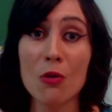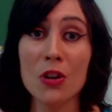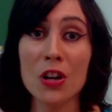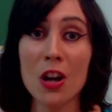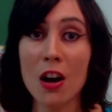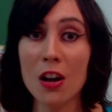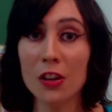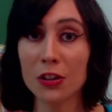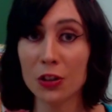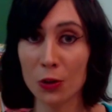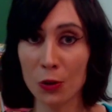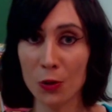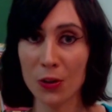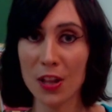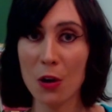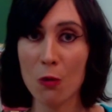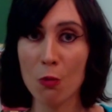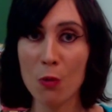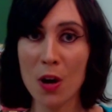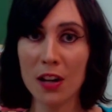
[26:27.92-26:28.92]
We also know
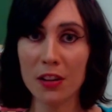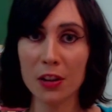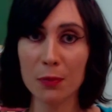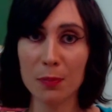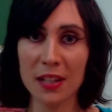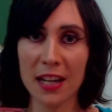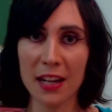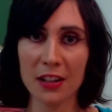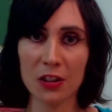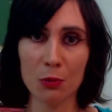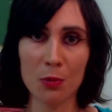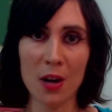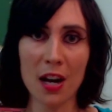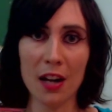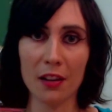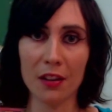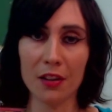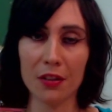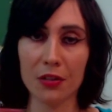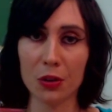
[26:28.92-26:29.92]
that wealth begets
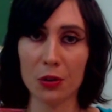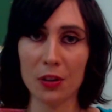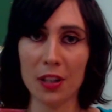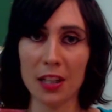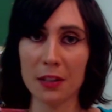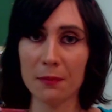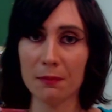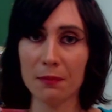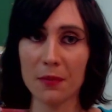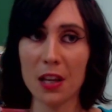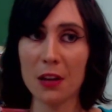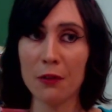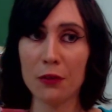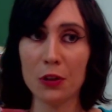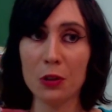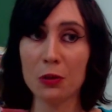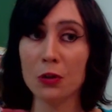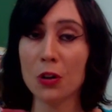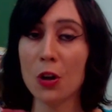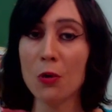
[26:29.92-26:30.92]
wealth, so like if
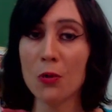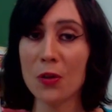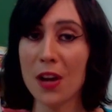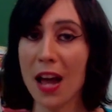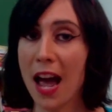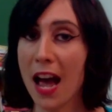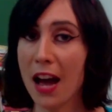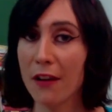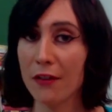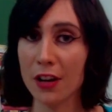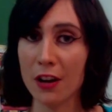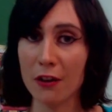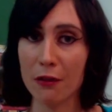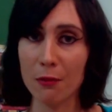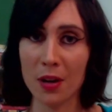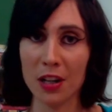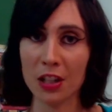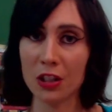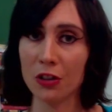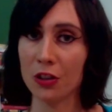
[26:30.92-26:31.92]
you don't have enough
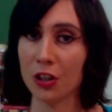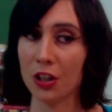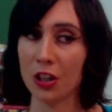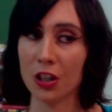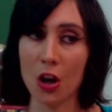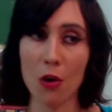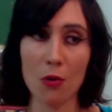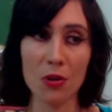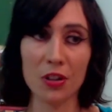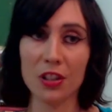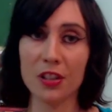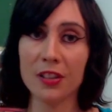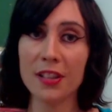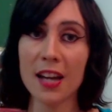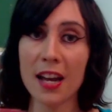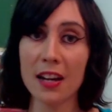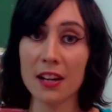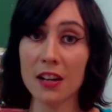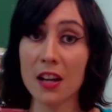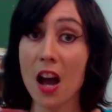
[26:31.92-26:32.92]
money, you're gonna go into
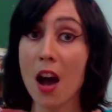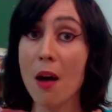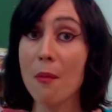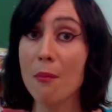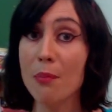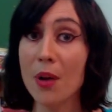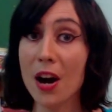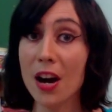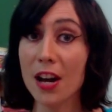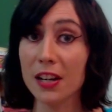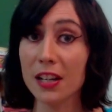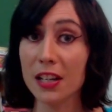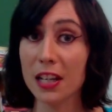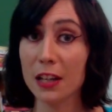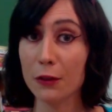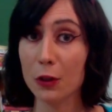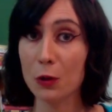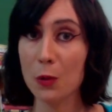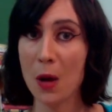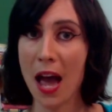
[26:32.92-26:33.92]
debt. But
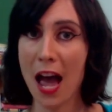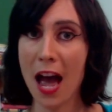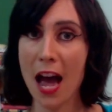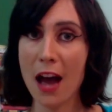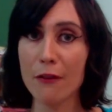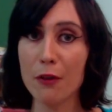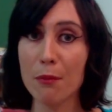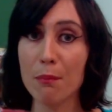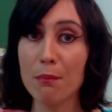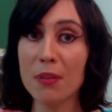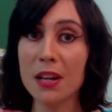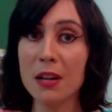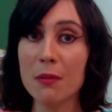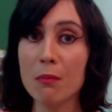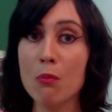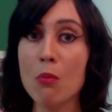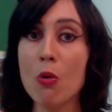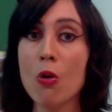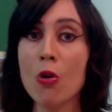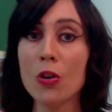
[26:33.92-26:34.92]
if you have a bit
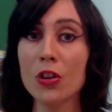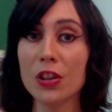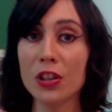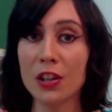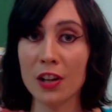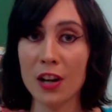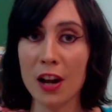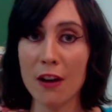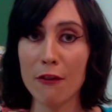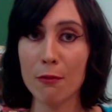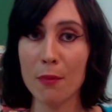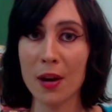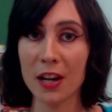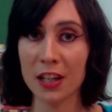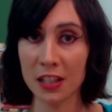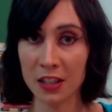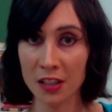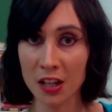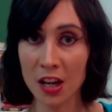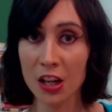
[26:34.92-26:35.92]
more than enough
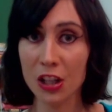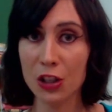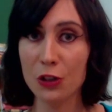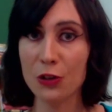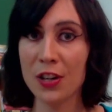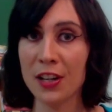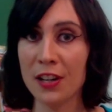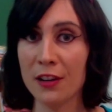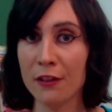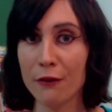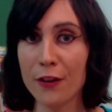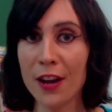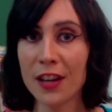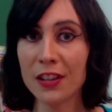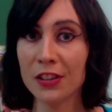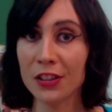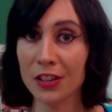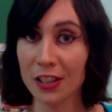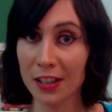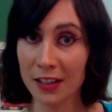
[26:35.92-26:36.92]
money, you can
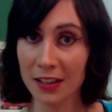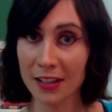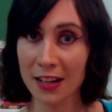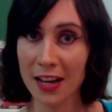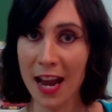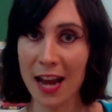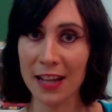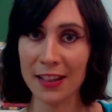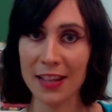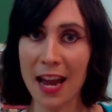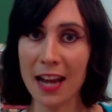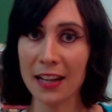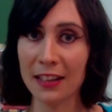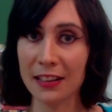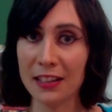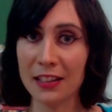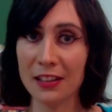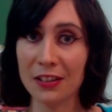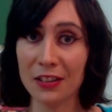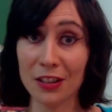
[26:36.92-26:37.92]
invest it, and
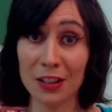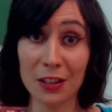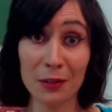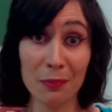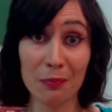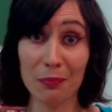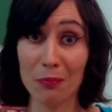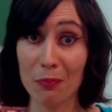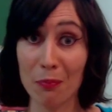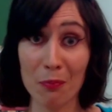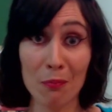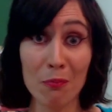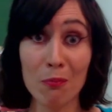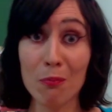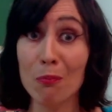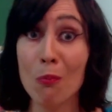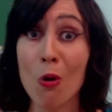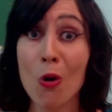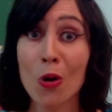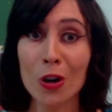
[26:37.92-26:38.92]
that leads to
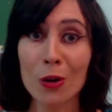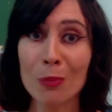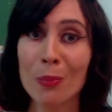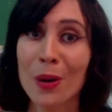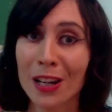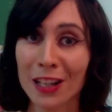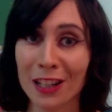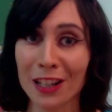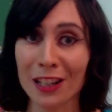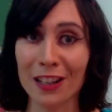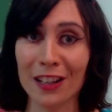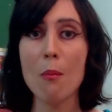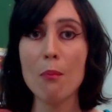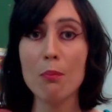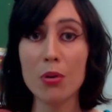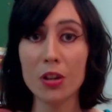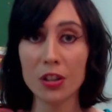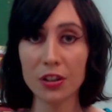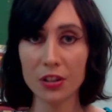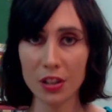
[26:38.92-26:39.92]
more money.
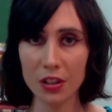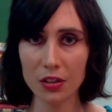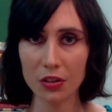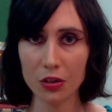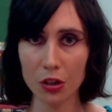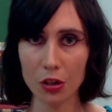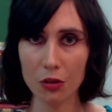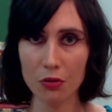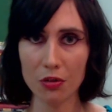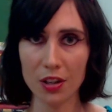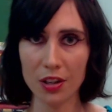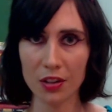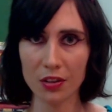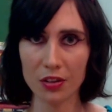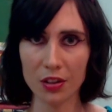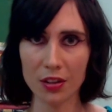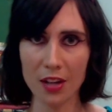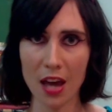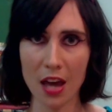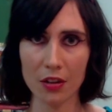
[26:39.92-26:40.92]
Put these two things
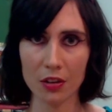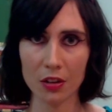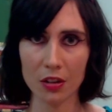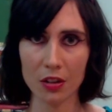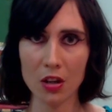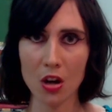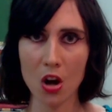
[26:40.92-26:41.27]
together,